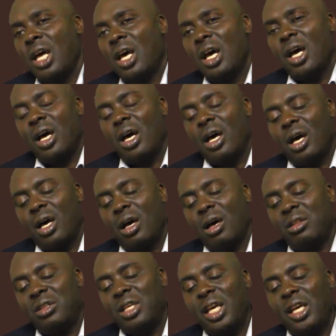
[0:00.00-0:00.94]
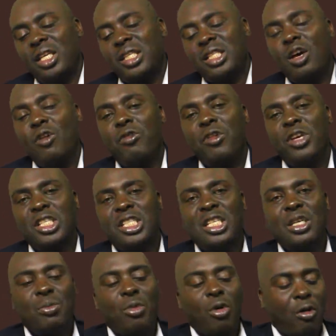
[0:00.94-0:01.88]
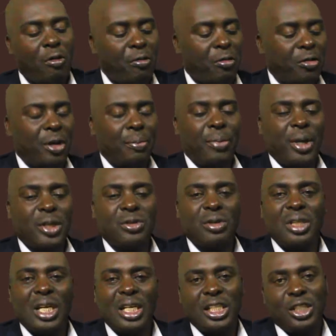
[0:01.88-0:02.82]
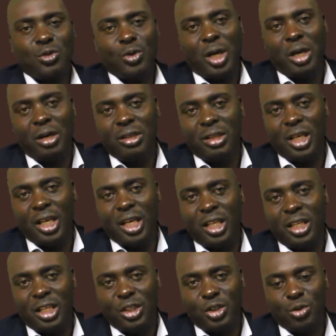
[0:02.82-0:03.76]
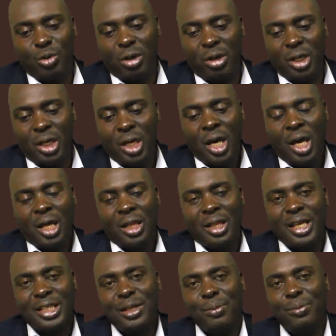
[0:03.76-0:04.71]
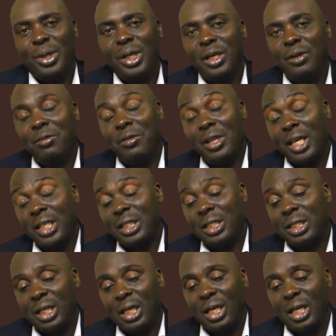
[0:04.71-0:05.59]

the self-esteem of the person that is wearing the jewelry. That's a belief that